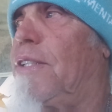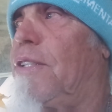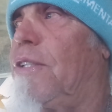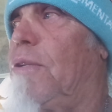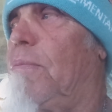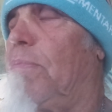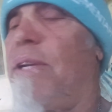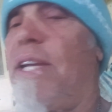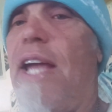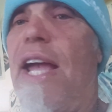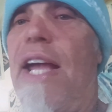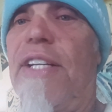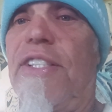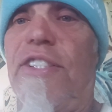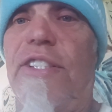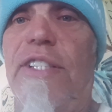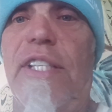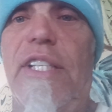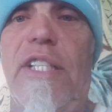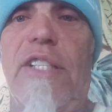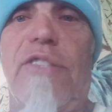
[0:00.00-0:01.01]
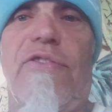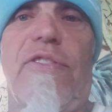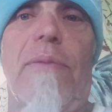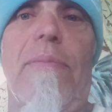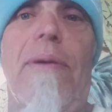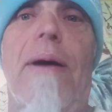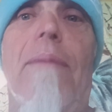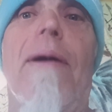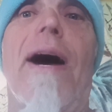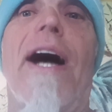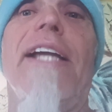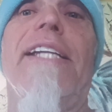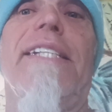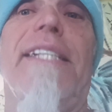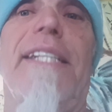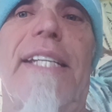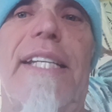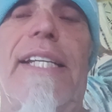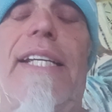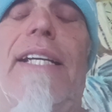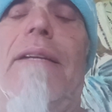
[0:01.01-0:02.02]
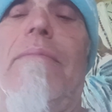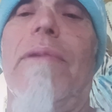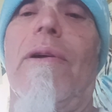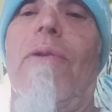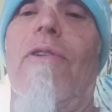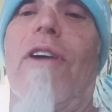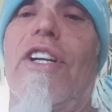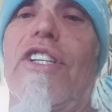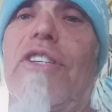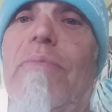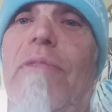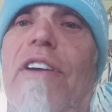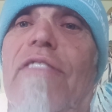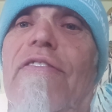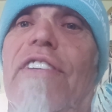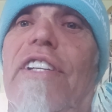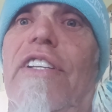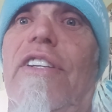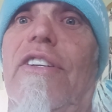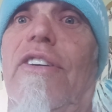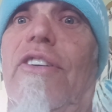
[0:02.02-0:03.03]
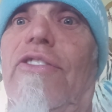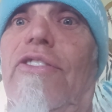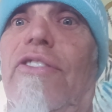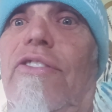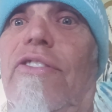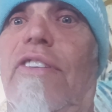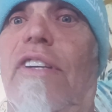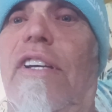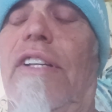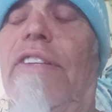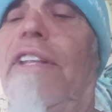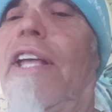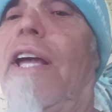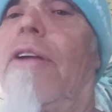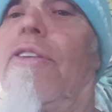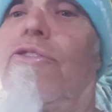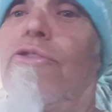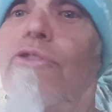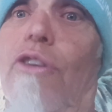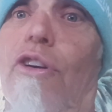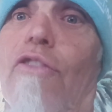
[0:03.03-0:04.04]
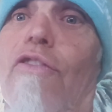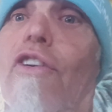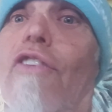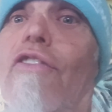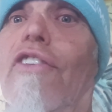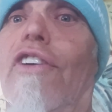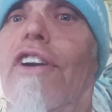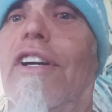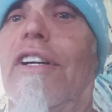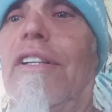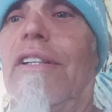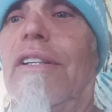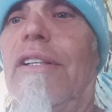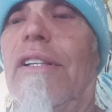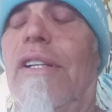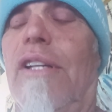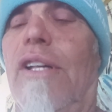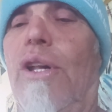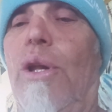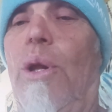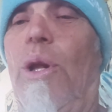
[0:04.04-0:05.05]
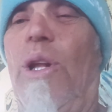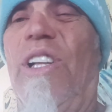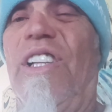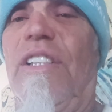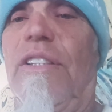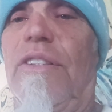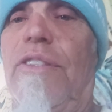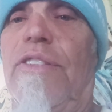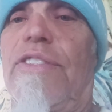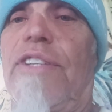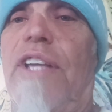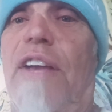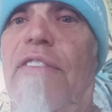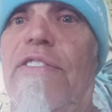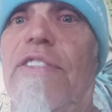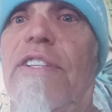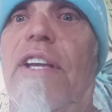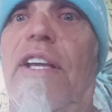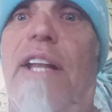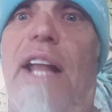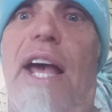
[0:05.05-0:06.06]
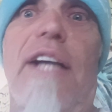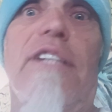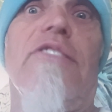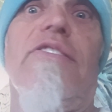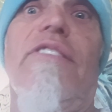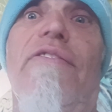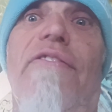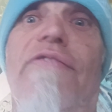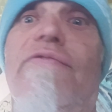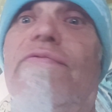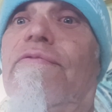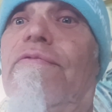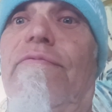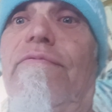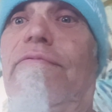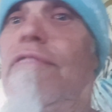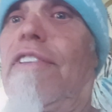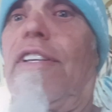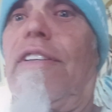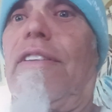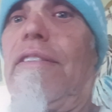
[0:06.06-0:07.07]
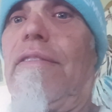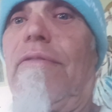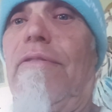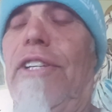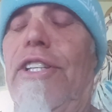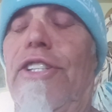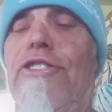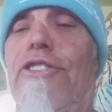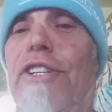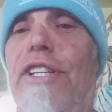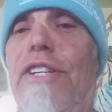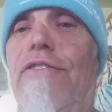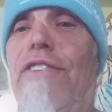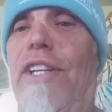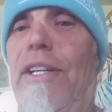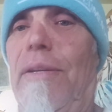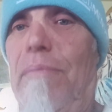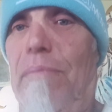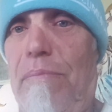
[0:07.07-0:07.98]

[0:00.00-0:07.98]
two PhDs from MIT had been watching my videos and stuff, and they drove over to the San Francisco, and actually retrieved it